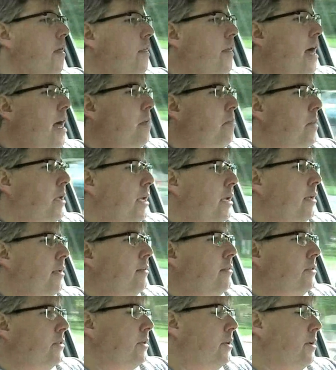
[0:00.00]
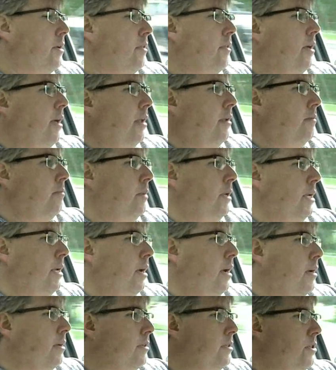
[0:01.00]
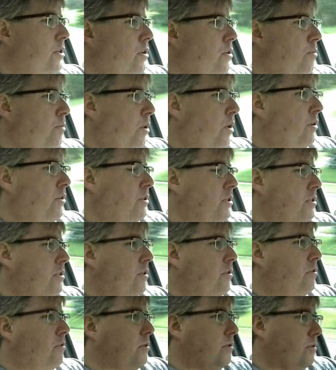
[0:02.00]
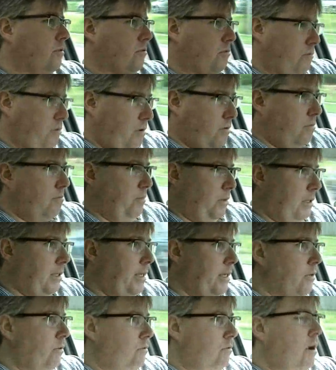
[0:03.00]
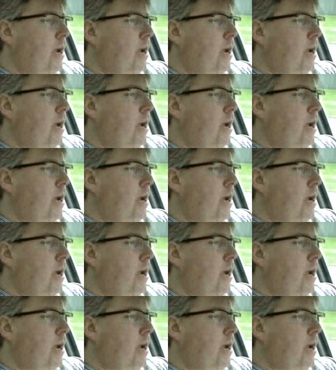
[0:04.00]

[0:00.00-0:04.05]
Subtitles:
that means that because you purchased those legal